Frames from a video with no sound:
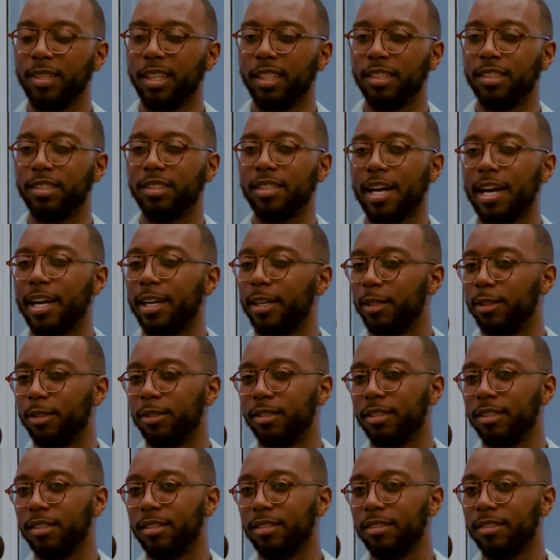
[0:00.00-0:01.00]
desire
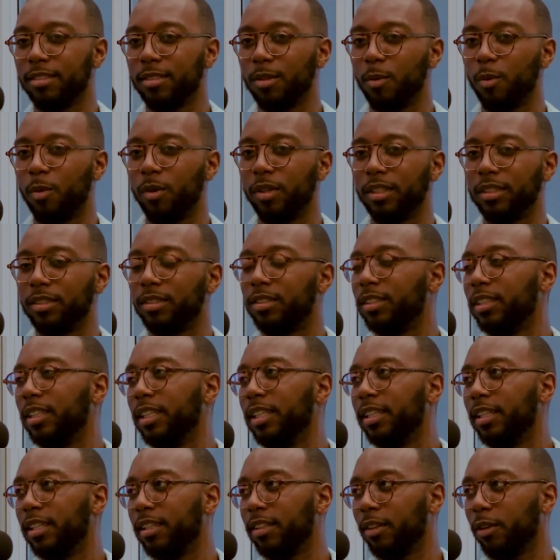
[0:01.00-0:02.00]
to want to
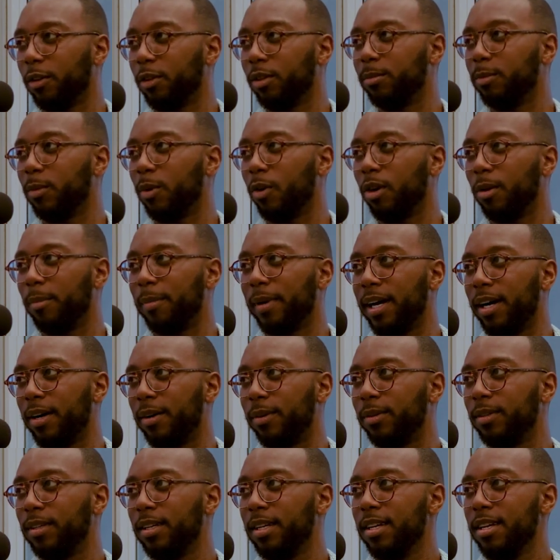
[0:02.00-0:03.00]
see and learn more
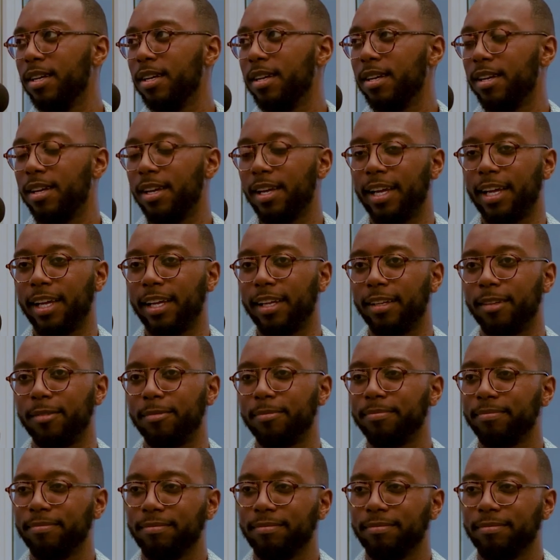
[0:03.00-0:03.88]
about. And